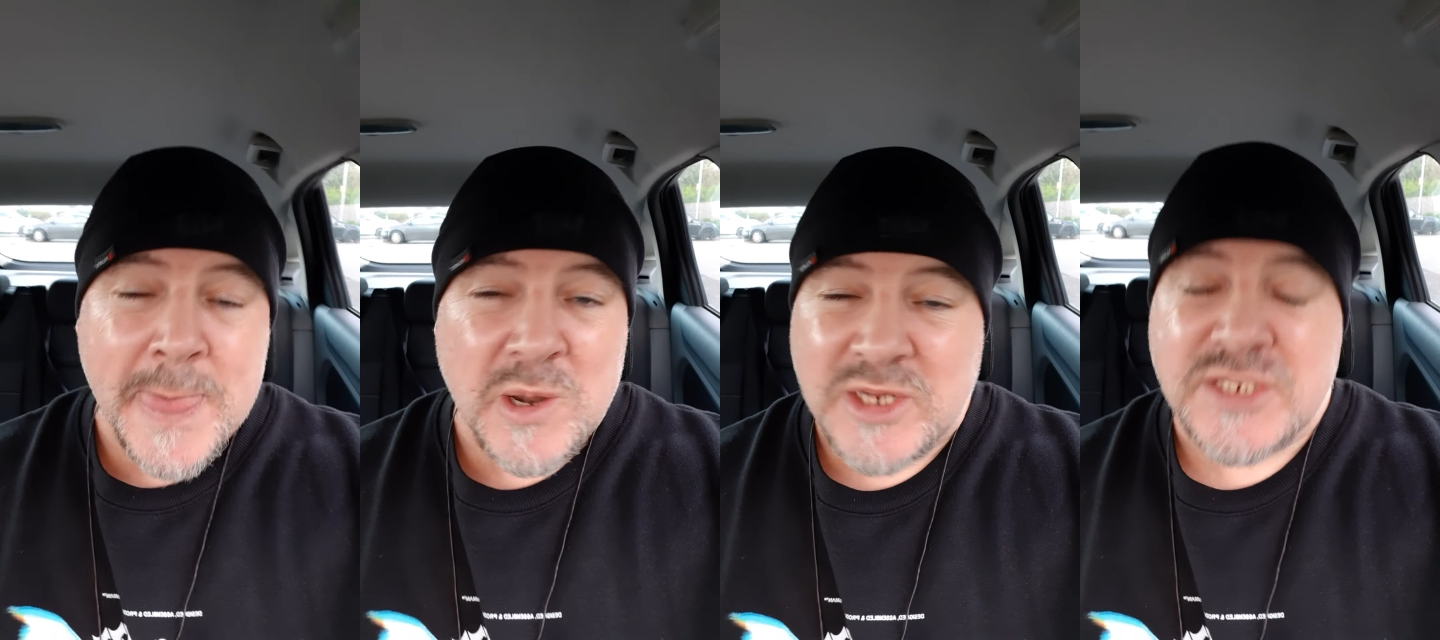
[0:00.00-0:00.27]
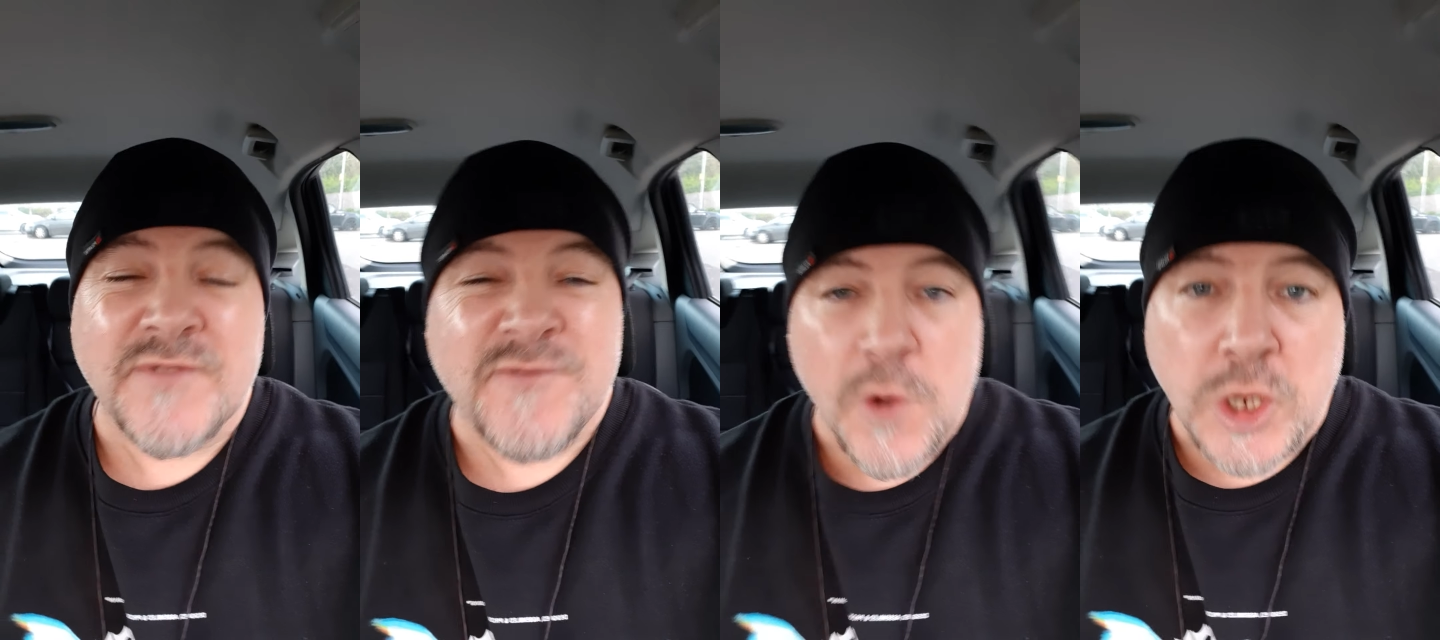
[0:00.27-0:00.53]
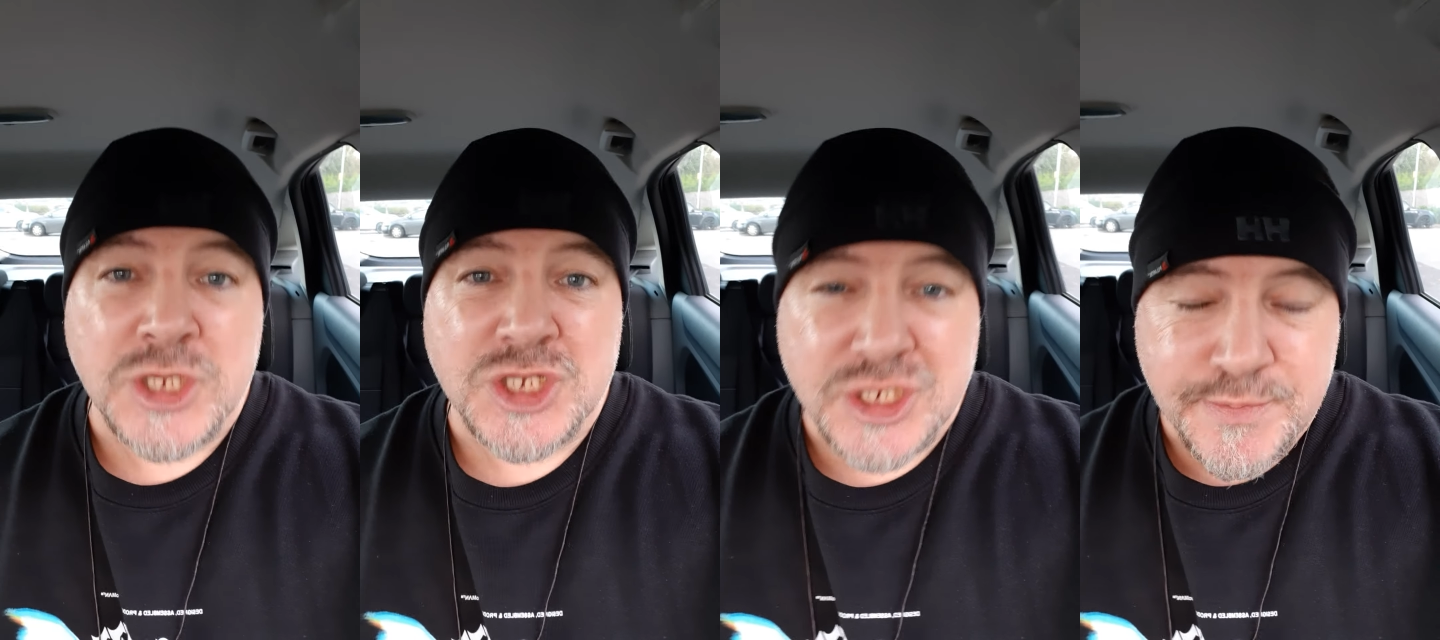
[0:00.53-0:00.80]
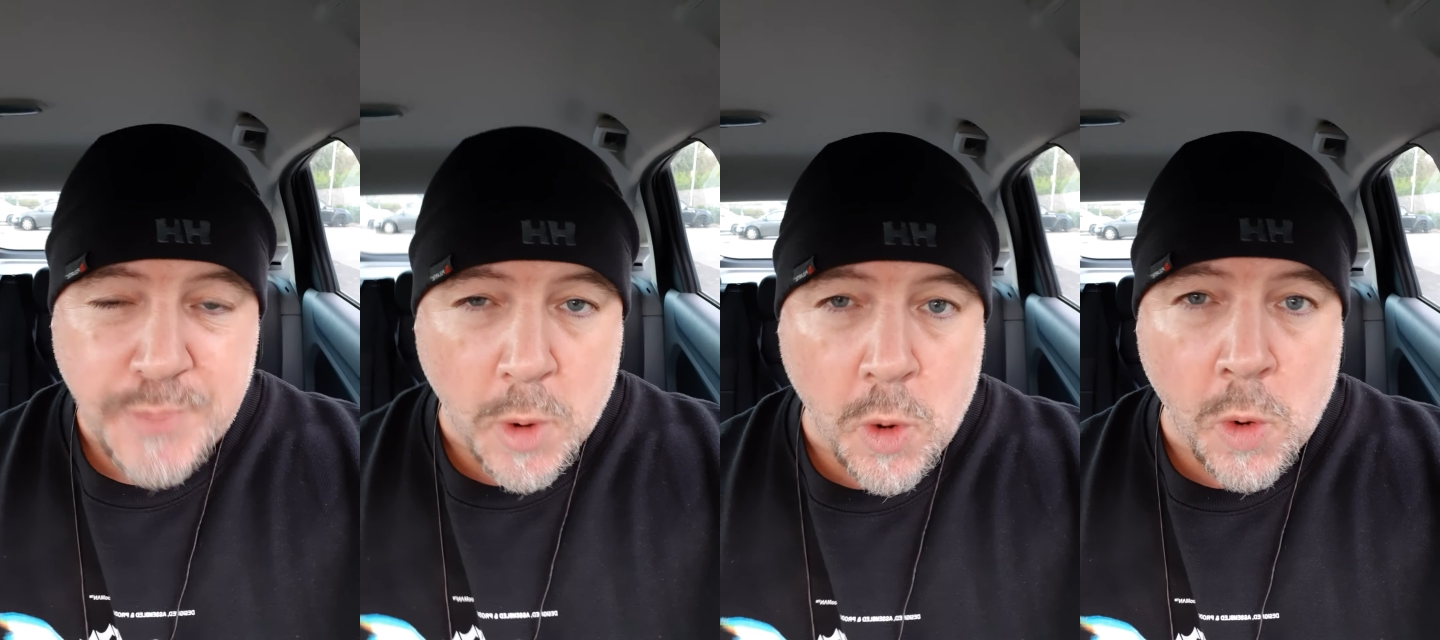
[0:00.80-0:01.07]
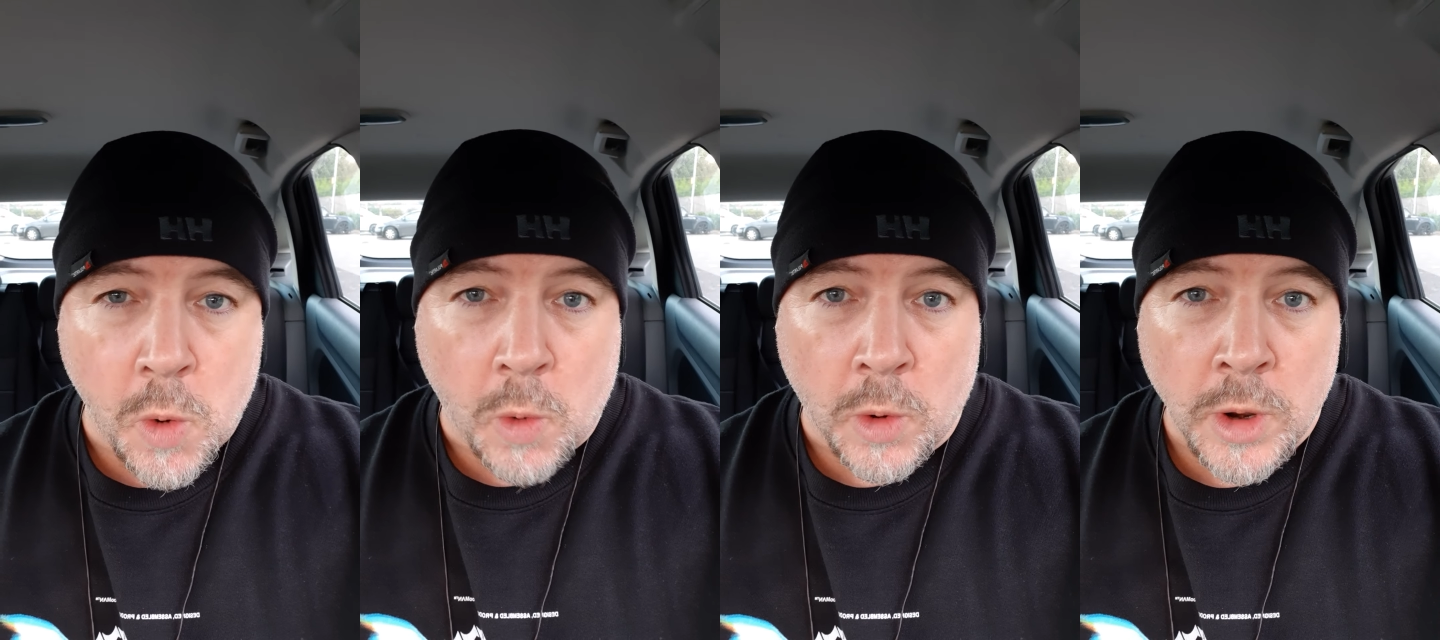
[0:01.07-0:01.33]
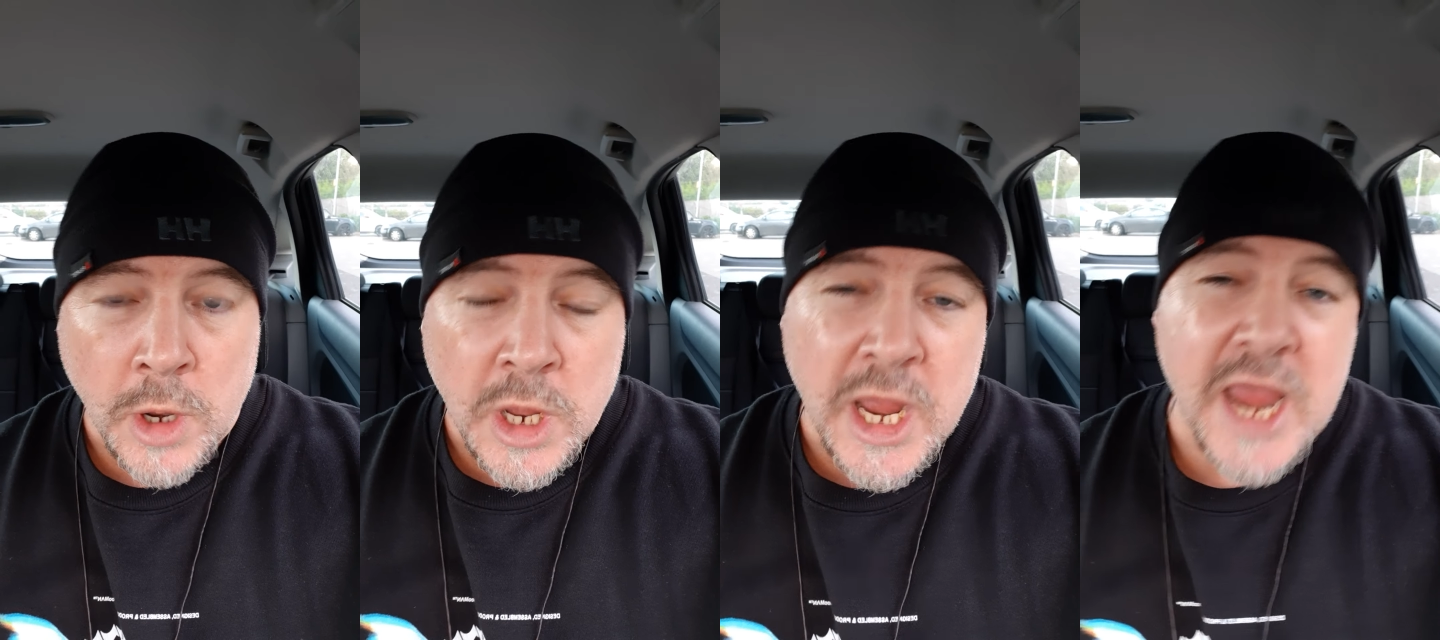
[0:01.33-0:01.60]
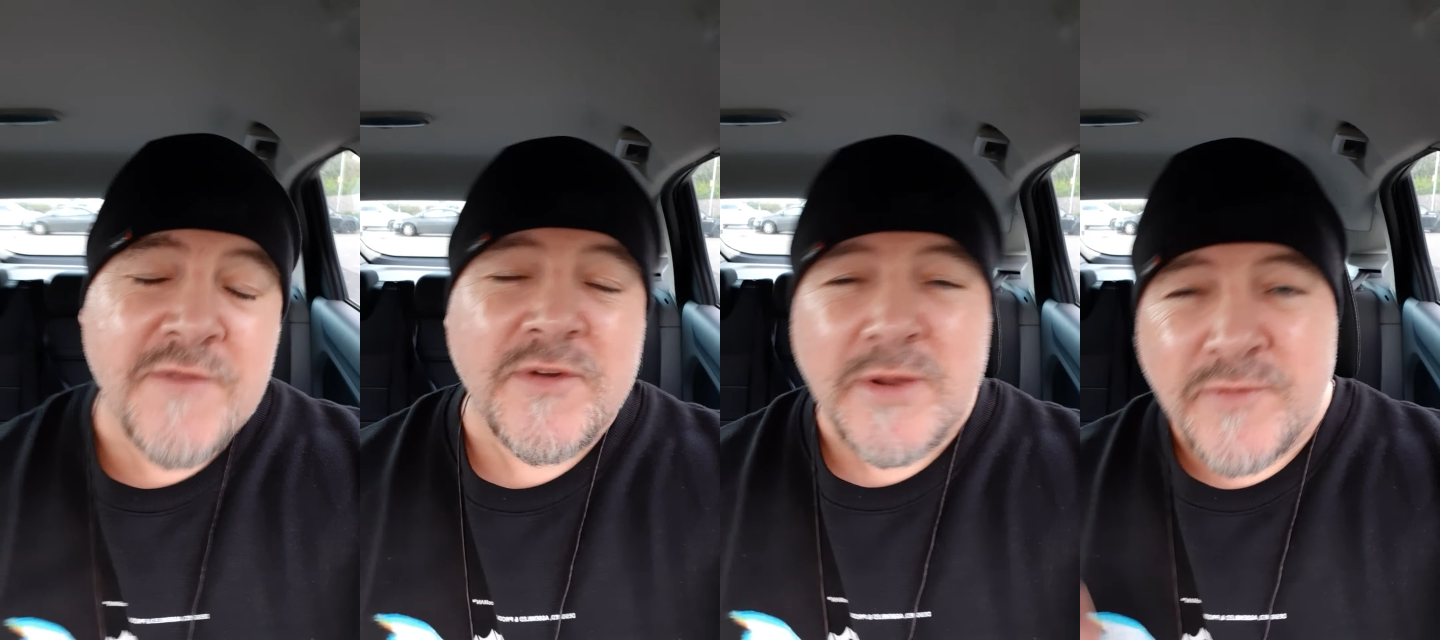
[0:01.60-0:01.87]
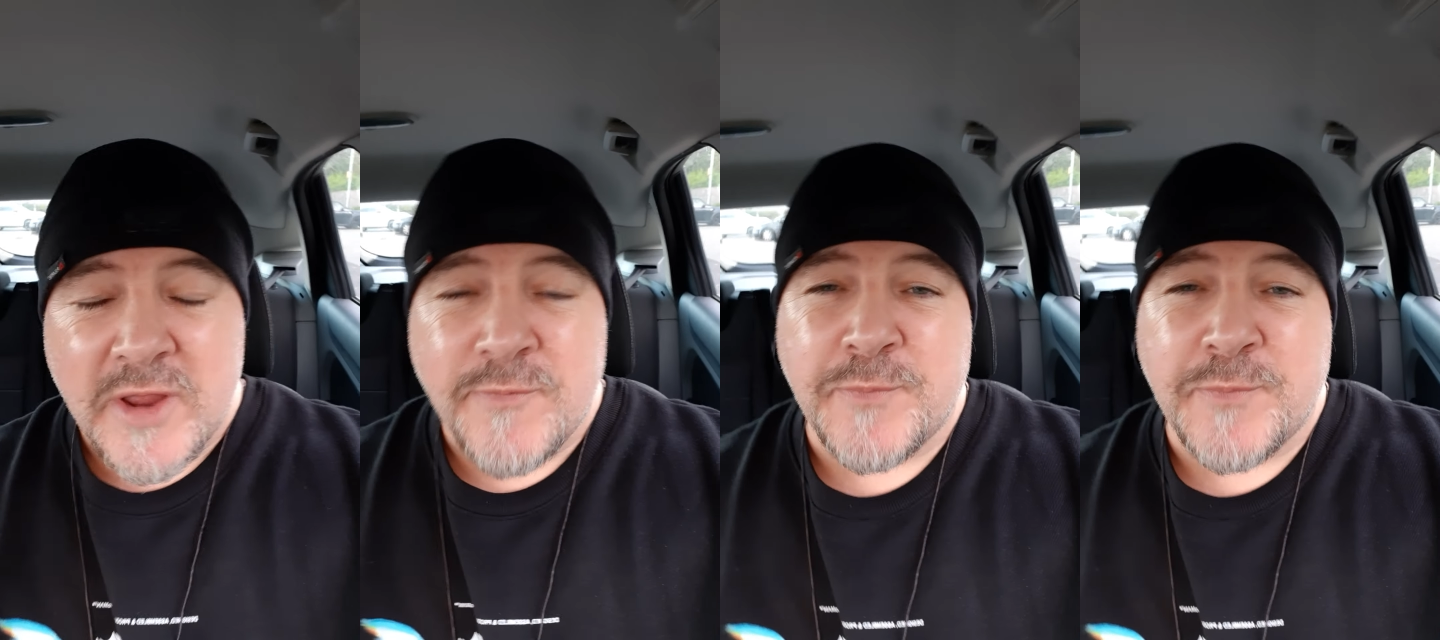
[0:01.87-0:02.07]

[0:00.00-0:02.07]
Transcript: it's a fucking sport. If, if, if,